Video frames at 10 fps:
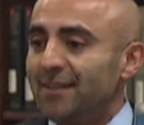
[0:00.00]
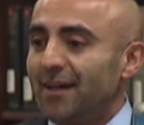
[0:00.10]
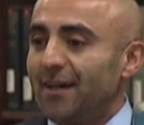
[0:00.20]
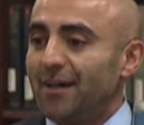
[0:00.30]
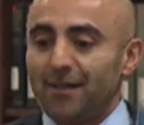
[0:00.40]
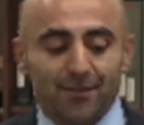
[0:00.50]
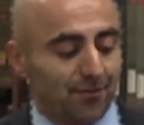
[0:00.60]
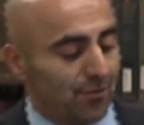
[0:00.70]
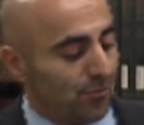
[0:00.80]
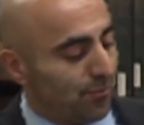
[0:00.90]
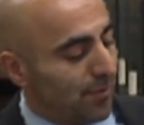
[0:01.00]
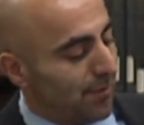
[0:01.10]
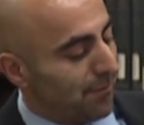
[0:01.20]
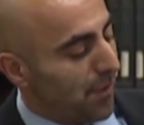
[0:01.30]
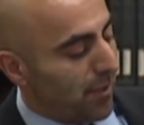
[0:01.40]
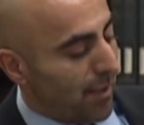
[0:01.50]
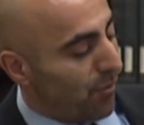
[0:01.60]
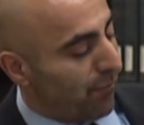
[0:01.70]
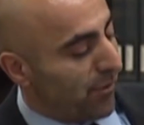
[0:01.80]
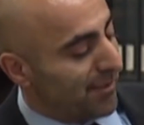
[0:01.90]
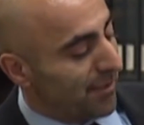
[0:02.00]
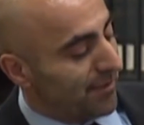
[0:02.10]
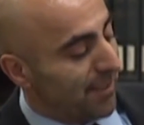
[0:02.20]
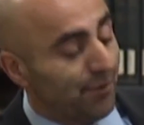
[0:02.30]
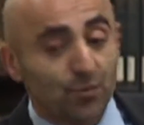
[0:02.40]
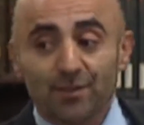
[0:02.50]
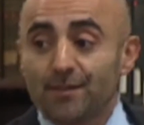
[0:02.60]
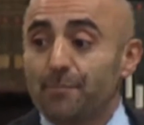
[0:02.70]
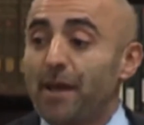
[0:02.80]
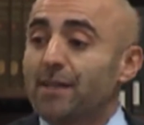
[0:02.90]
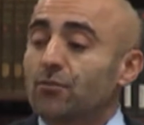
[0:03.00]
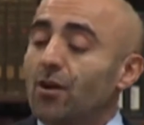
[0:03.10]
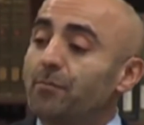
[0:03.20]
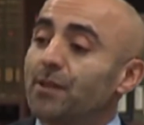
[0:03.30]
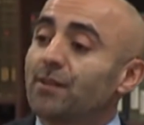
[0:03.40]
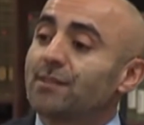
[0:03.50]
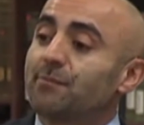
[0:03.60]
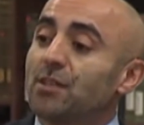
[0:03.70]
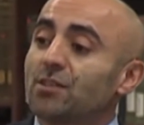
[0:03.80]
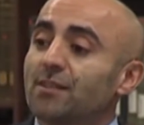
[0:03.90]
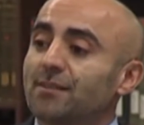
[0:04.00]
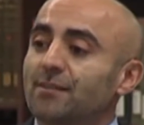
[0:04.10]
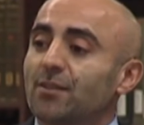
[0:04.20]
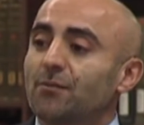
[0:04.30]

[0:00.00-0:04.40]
Uh, you know, a couple of presidents have used it as a backdrop in their speeches.